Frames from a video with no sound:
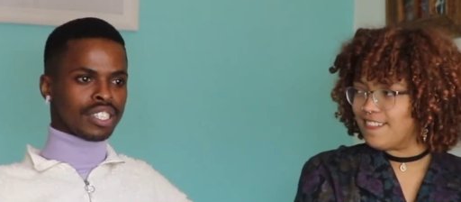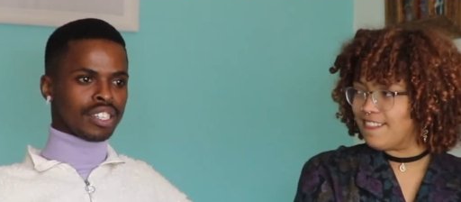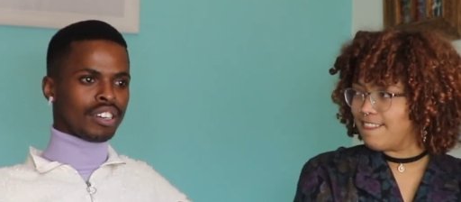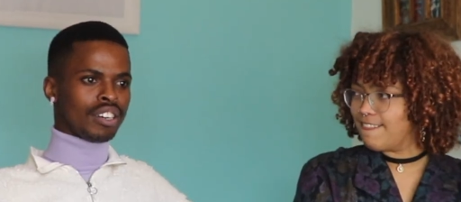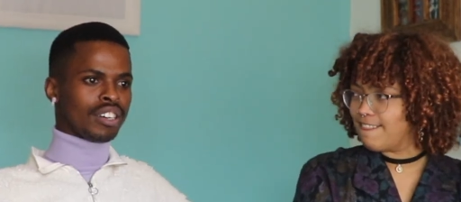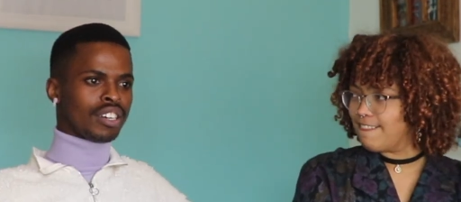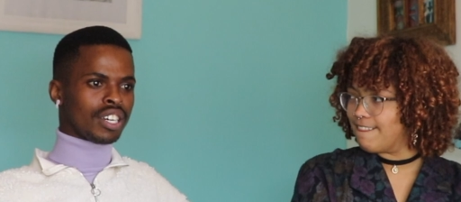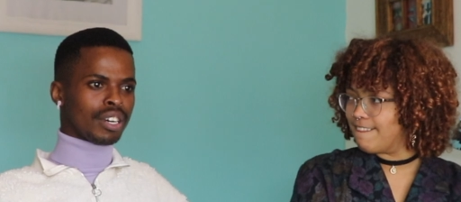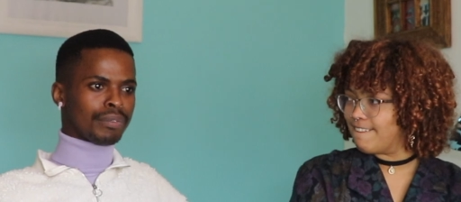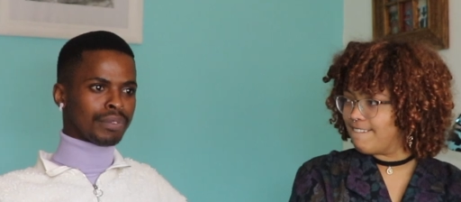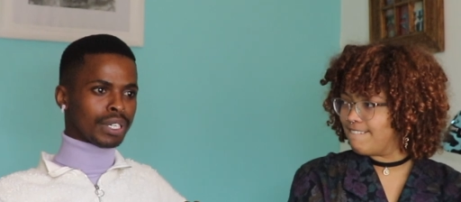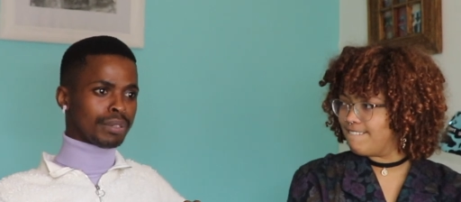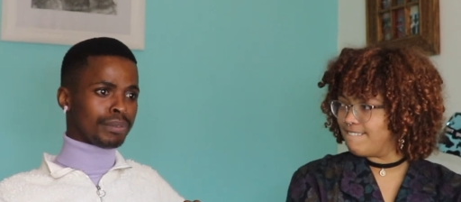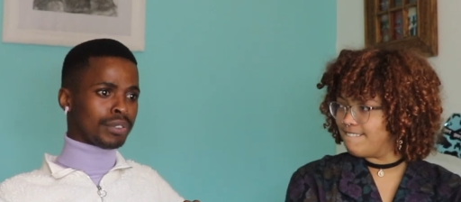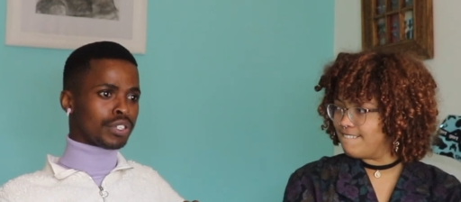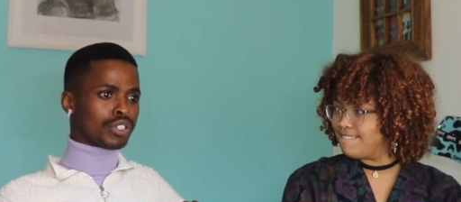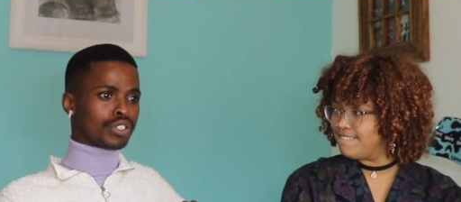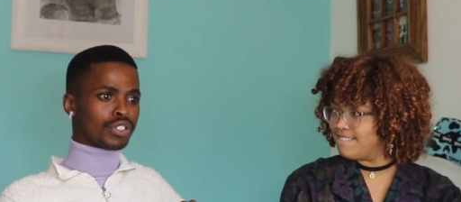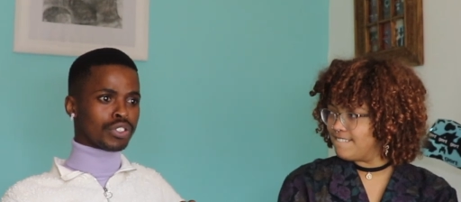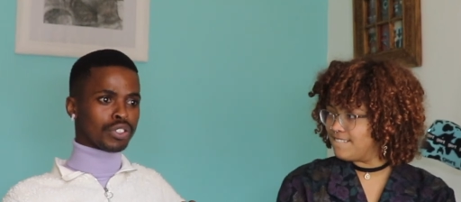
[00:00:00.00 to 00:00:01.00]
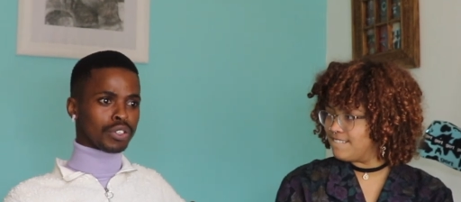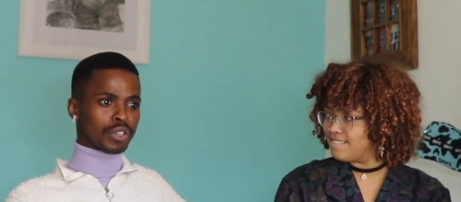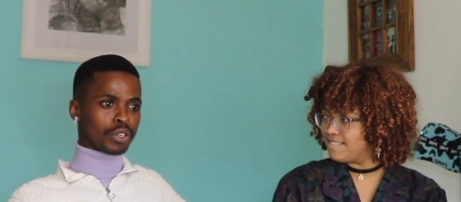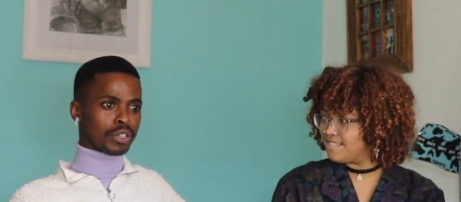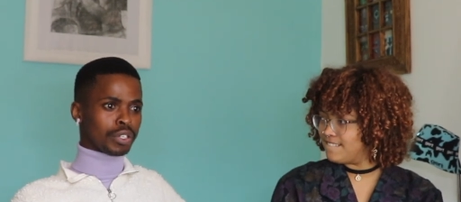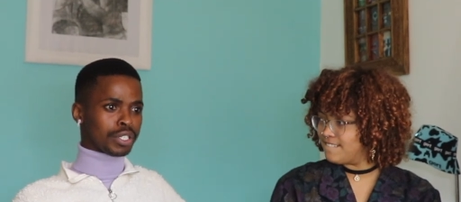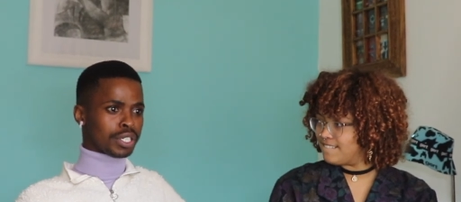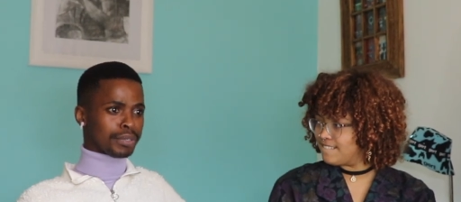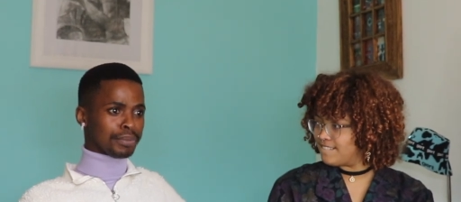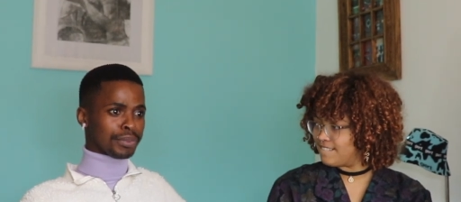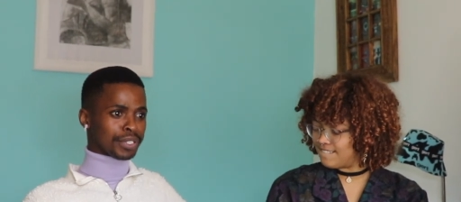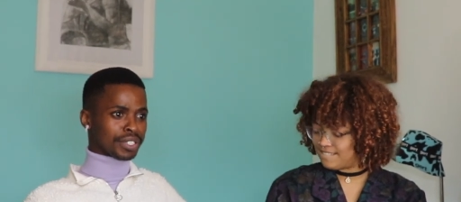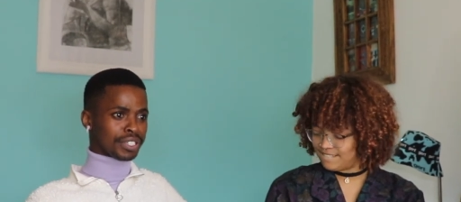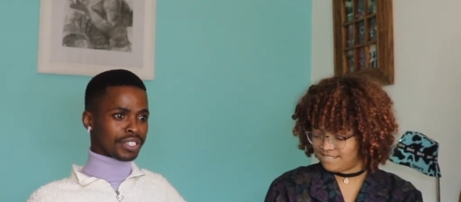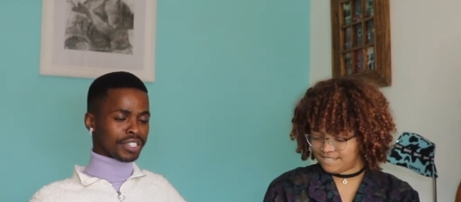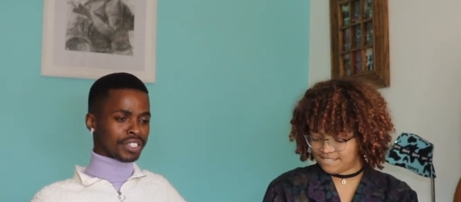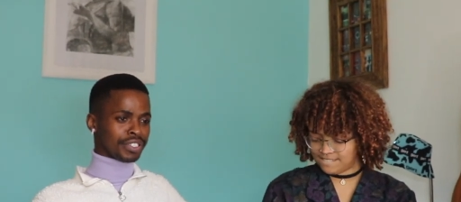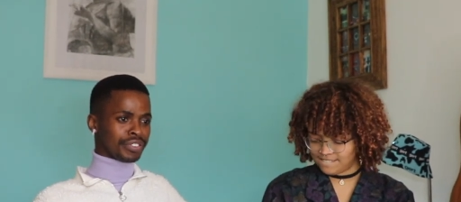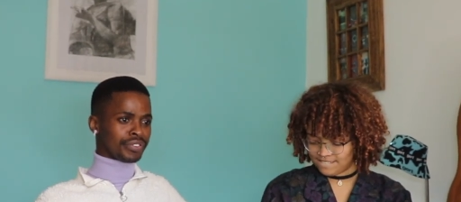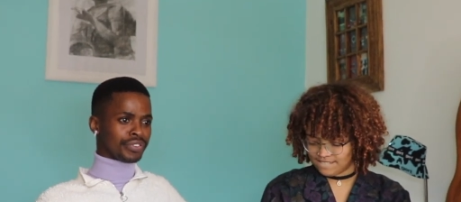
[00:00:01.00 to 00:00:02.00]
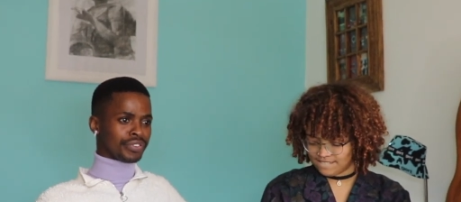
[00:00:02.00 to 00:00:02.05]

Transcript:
Speaker 1: Oh, I'm going to be so typical.